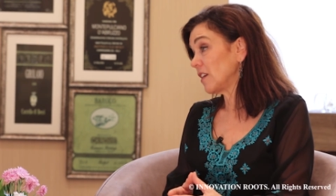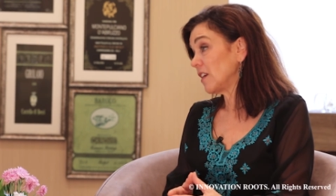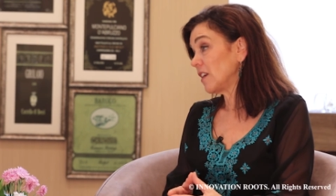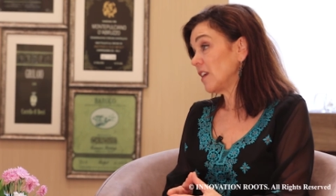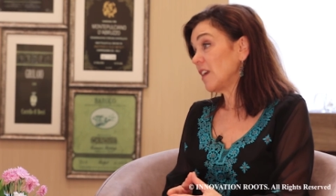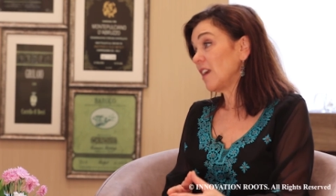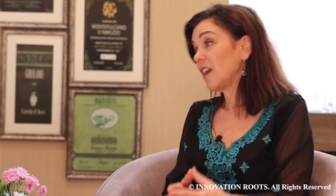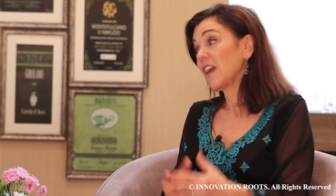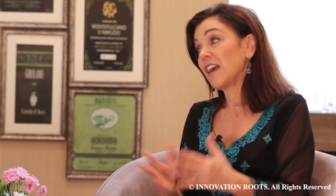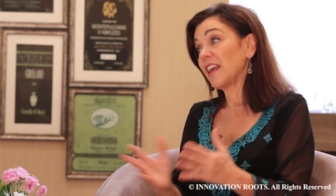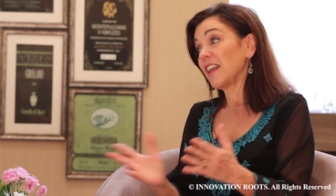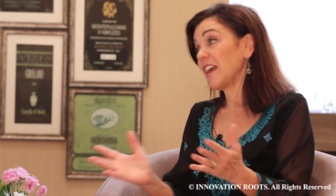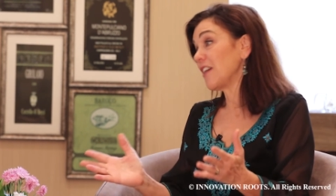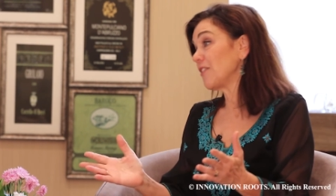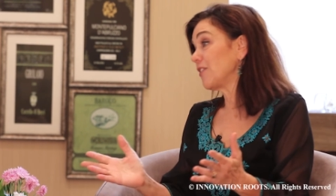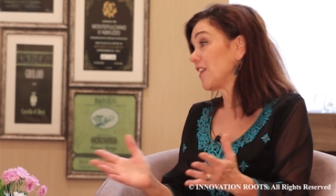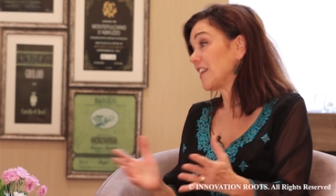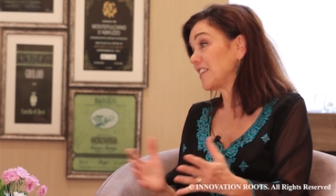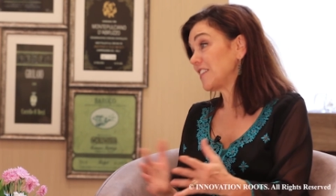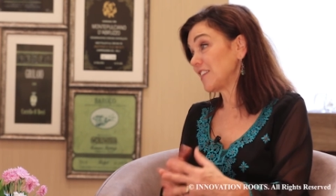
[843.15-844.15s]
Mm-hmm. And I have
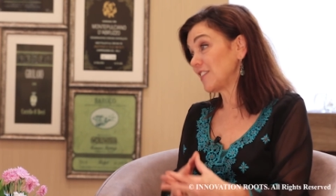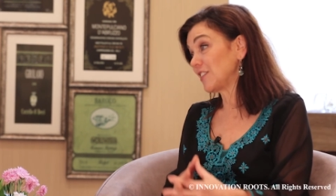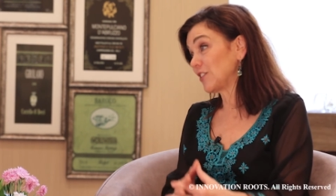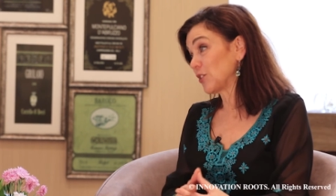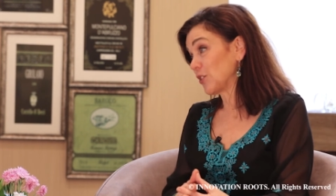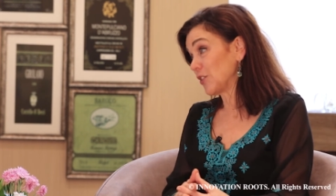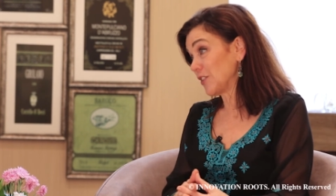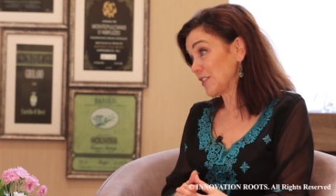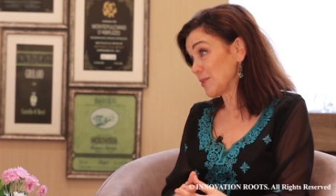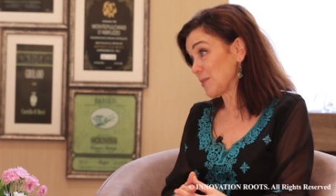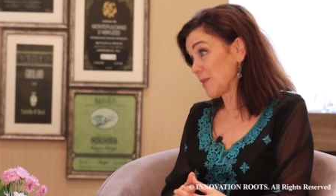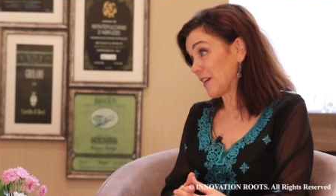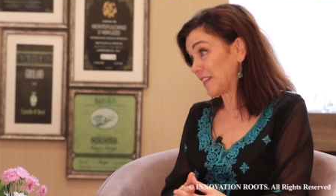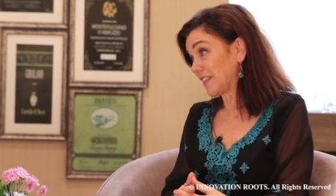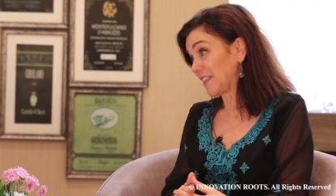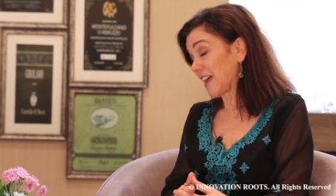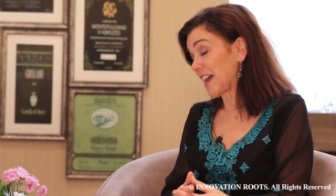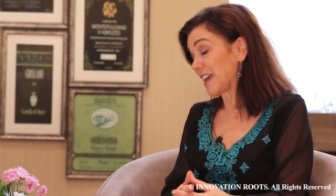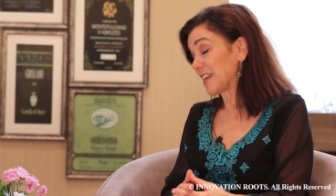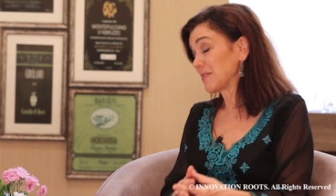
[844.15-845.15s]
lots of stories about
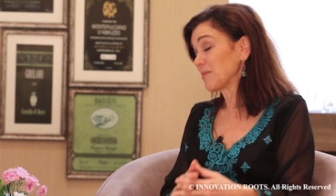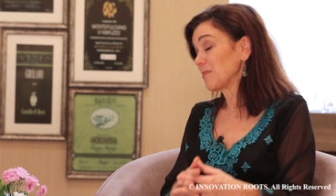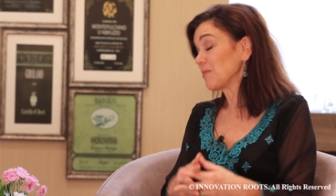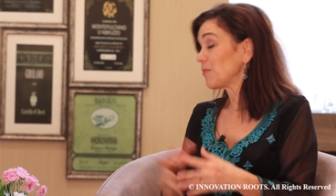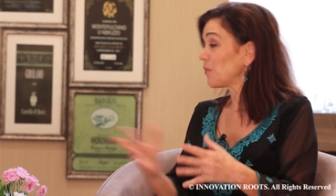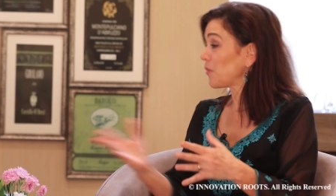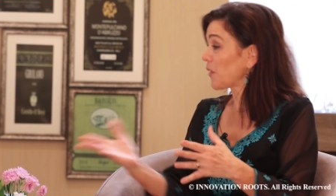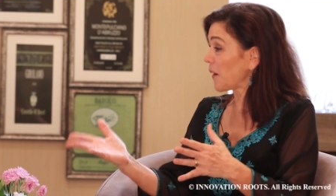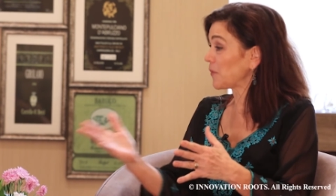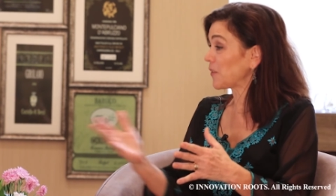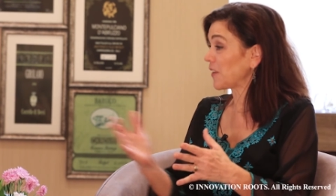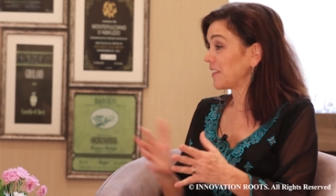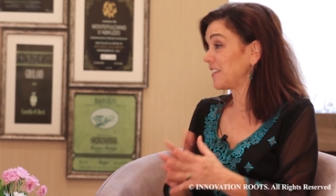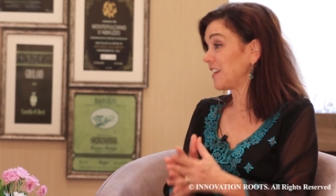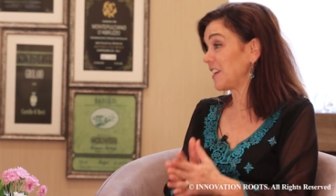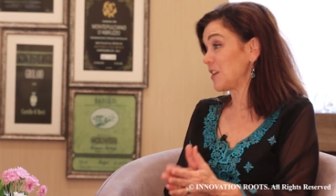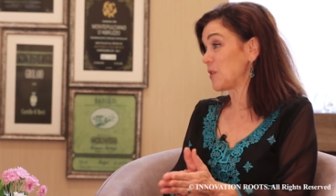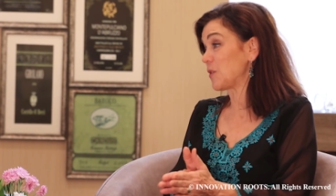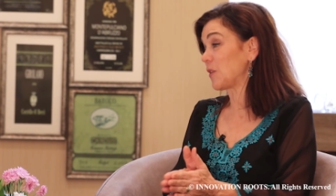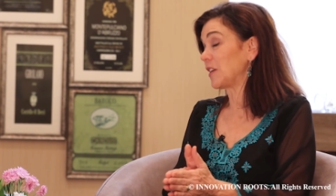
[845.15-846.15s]
that. Yeah. Perhaps I'll tell
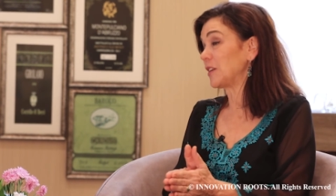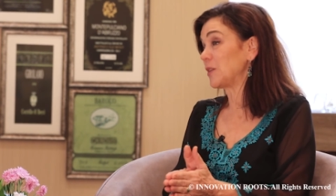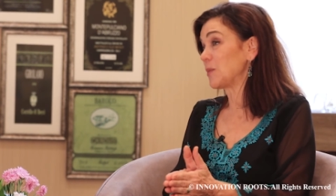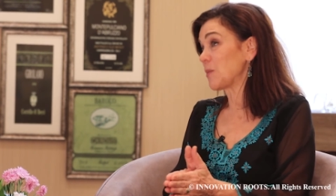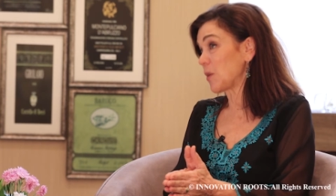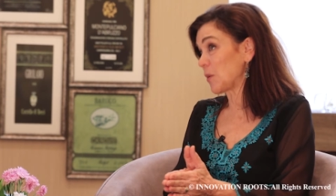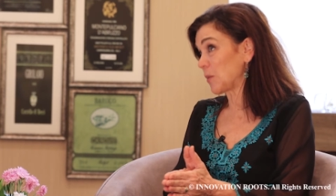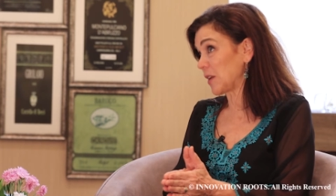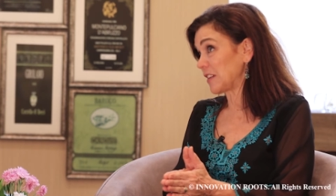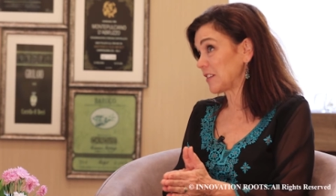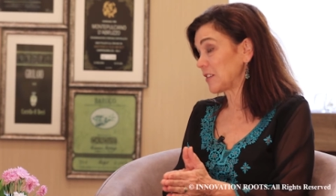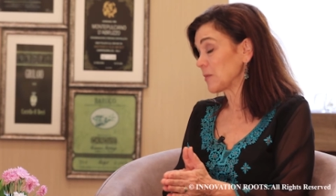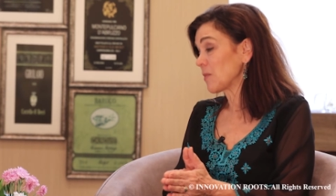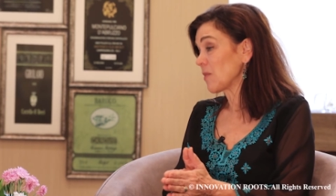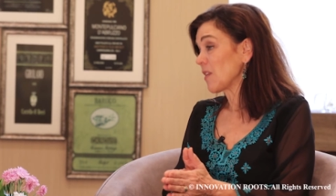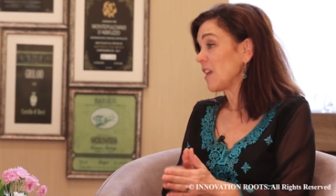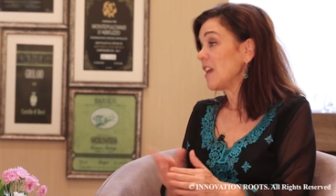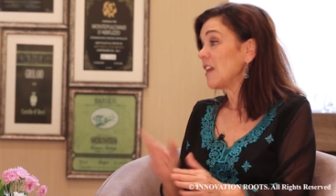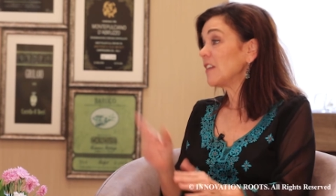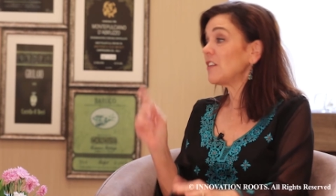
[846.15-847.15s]
you one in a moment.
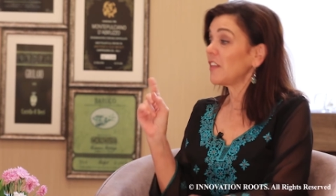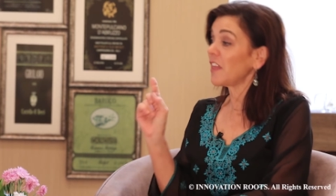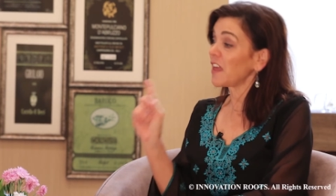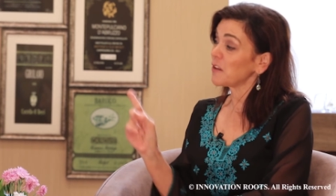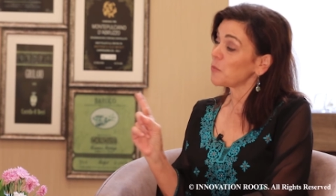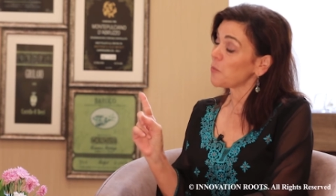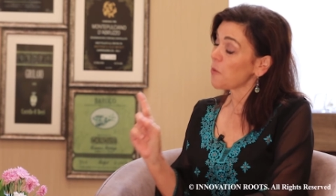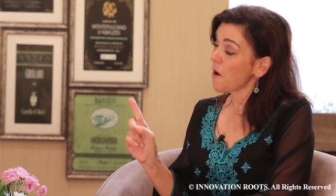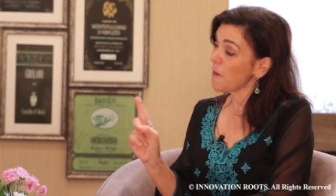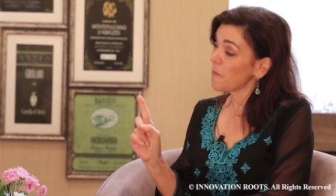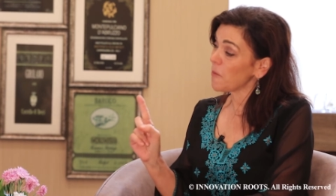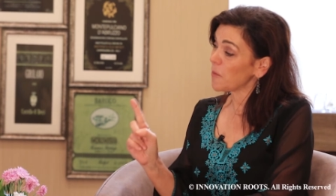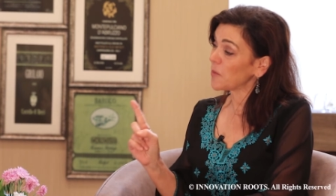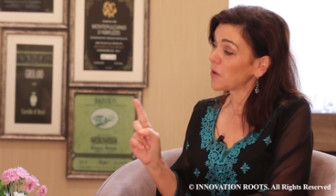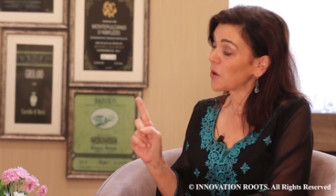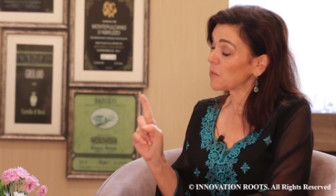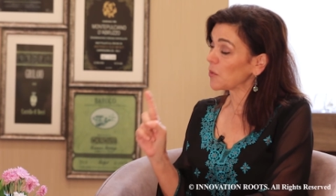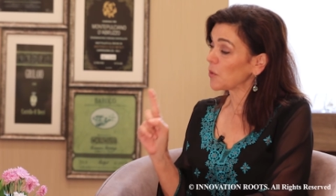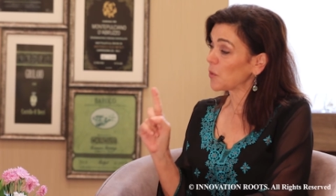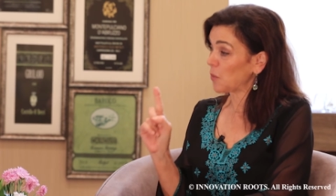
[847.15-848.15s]
Sure. So that's problem
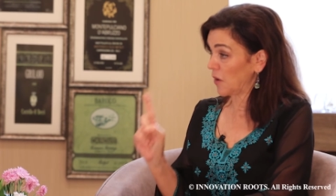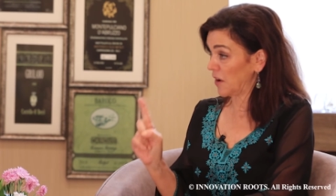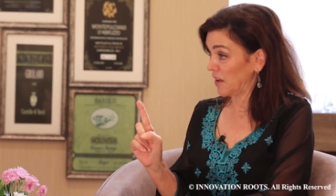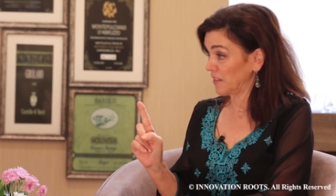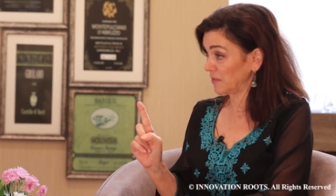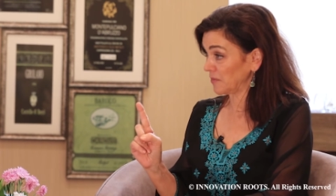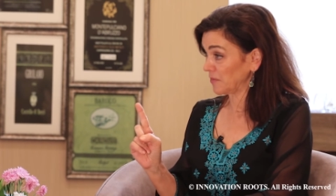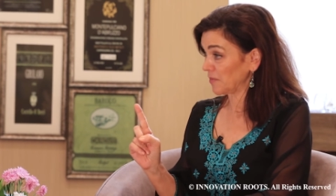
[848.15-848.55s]
number 1.